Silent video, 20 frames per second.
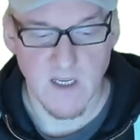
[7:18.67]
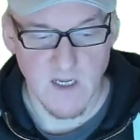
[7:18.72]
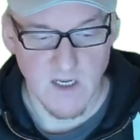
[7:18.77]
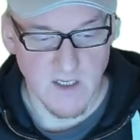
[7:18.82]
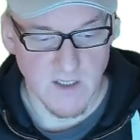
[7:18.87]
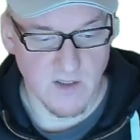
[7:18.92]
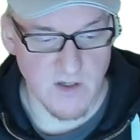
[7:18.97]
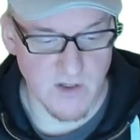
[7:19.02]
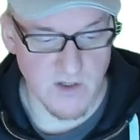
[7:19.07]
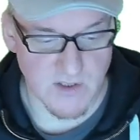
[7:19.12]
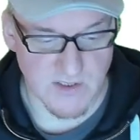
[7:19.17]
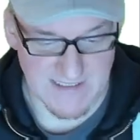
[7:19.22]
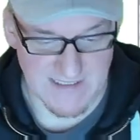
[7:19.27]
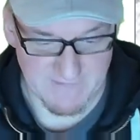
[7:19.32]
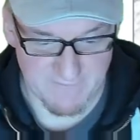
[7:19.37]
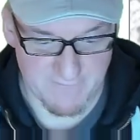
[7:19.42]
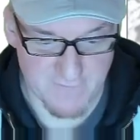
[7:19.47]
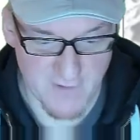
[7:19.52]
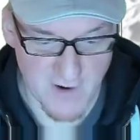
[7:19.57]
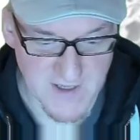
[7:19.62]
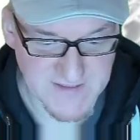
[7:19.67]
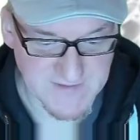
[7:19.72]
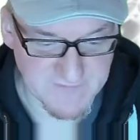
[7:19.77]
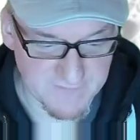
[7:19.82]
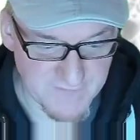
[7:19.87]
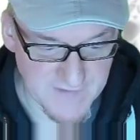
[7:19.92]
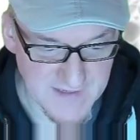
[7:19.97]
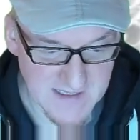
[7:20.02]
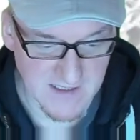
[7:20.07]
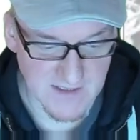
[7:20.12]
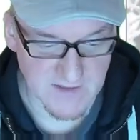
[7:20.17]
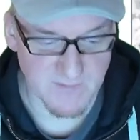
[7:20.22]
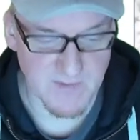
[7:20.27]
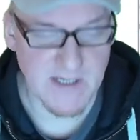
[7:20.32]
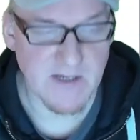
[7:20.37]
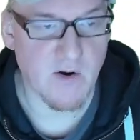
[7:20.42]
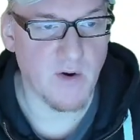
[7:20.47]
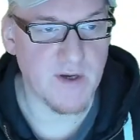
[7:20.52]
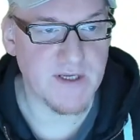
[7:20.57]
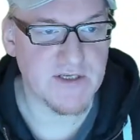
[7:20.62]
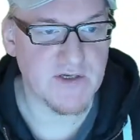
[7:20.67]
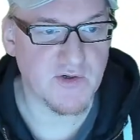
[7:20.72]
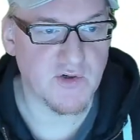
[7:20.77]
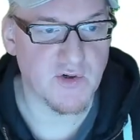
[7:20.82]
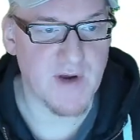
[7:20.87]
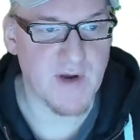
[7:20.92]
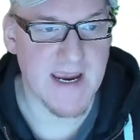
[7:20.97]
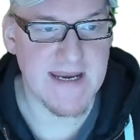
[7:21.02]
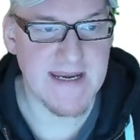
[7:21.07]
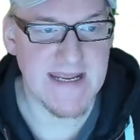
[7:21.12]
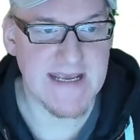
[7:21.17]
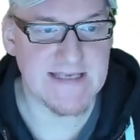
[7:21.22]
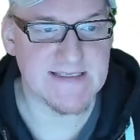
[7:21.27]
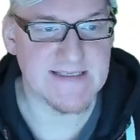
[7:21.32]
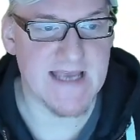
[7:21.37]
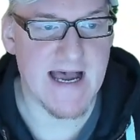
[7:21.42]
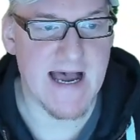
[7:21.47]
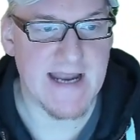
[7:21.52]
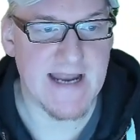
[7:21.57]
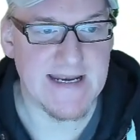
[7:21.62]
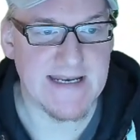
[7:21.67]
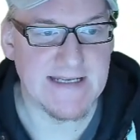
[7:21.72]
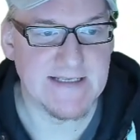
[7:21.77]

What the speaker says: Good, first field we're going to create is a